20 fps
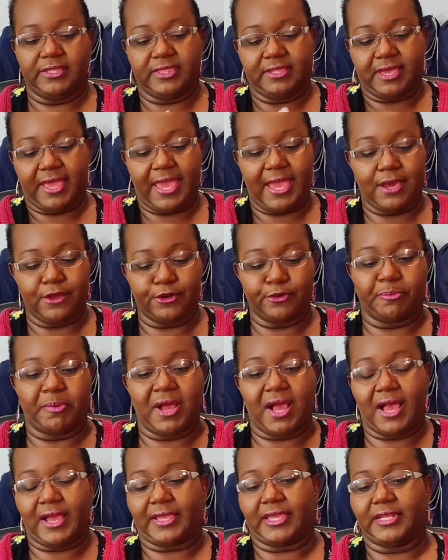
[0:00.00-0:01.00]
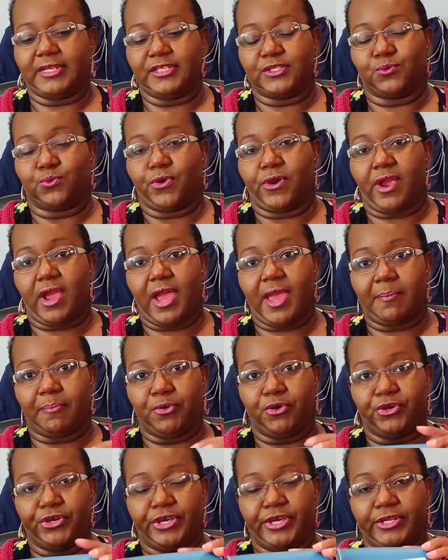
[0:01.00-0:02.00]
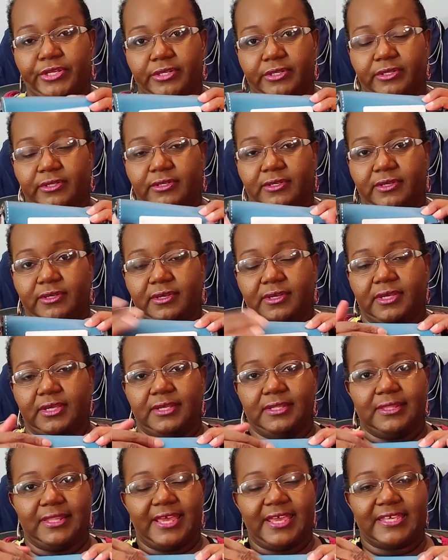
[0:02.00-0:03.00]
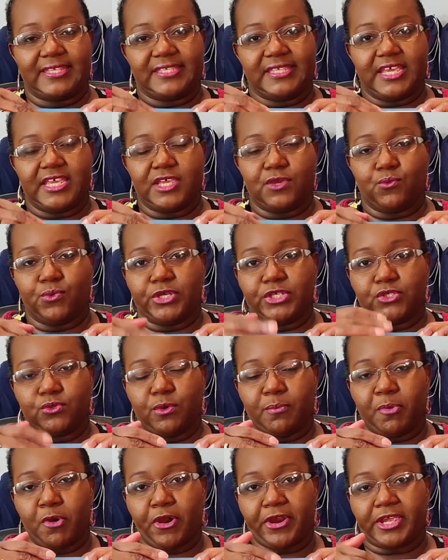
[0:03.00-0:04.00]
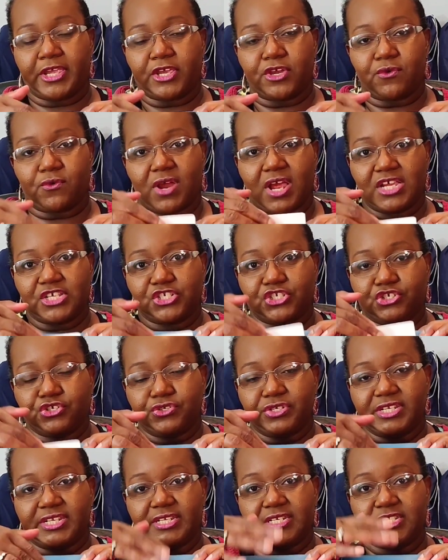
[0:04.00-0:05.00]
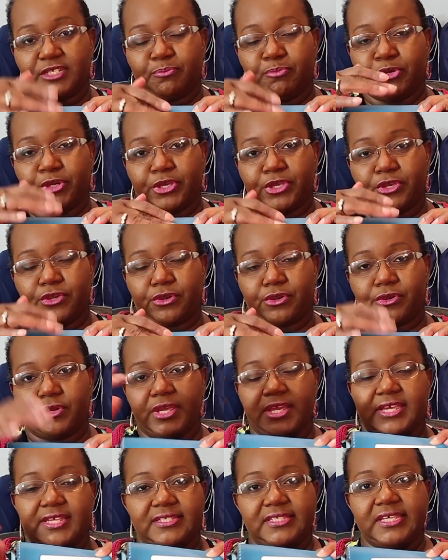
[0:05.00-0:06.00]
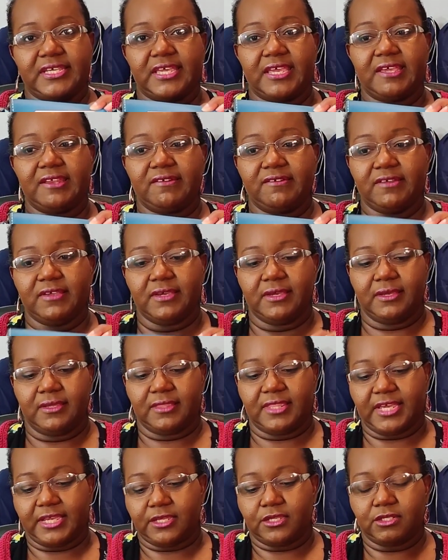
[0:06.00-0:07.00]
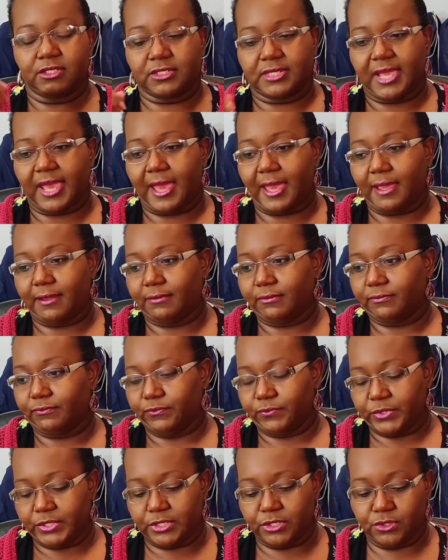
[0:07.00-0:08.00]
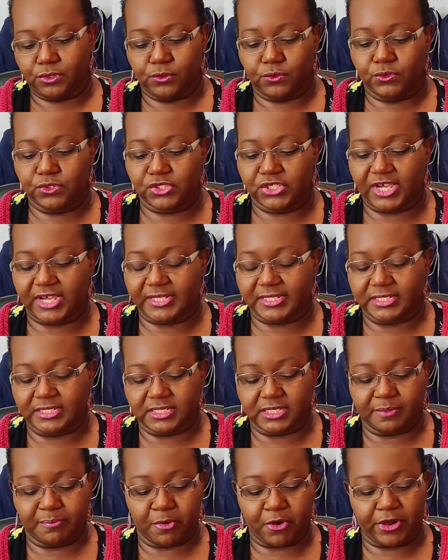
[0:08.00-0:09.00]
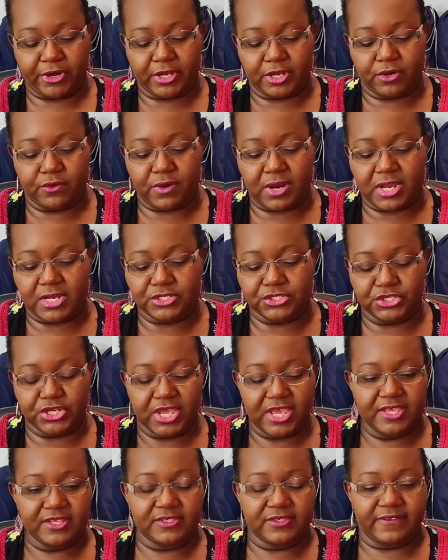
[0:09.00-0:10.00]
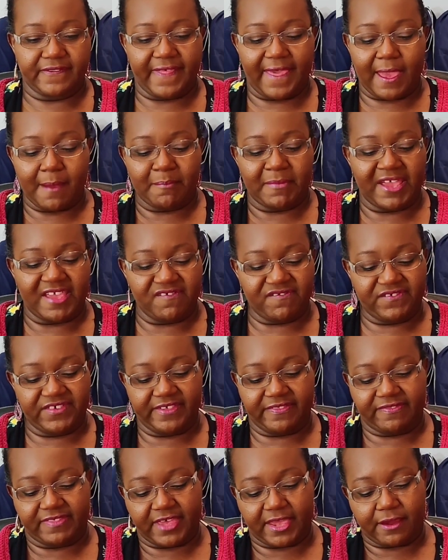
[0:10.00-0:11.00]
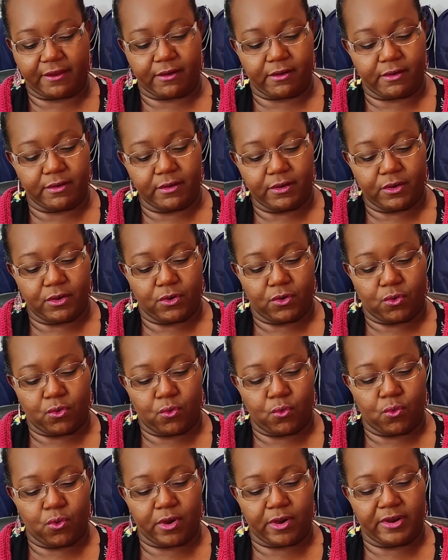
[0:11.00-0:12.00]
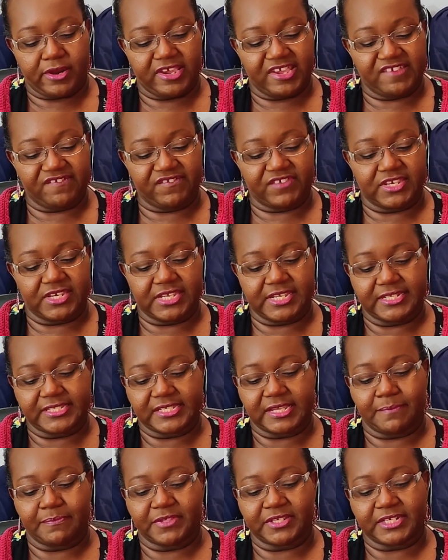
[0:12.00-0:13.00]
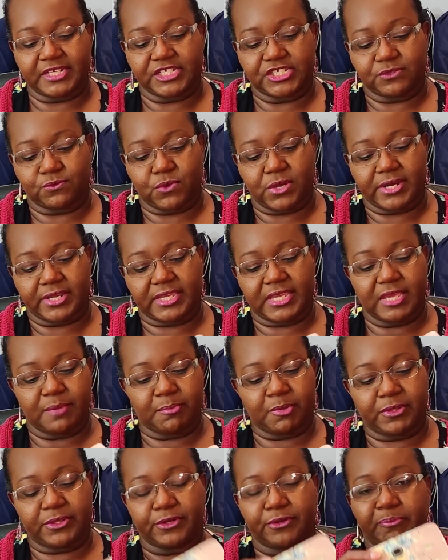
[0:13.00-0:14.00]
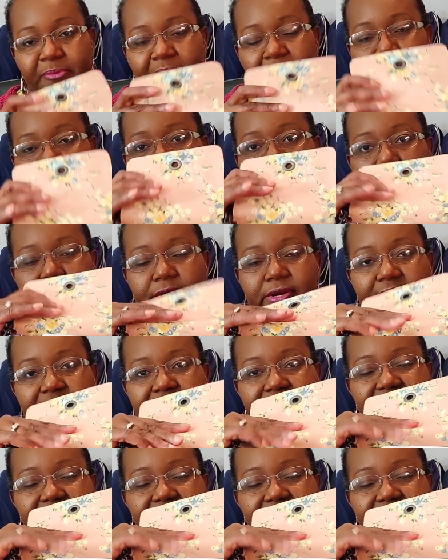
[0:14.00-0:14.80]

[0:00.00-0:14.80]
in the outer pocket is where I put, like, say you went to a parking garage and you needed to put your ticket that you got when you checked into the parking garage, so that might fit there. Or if you need something that you want to keep a little bit more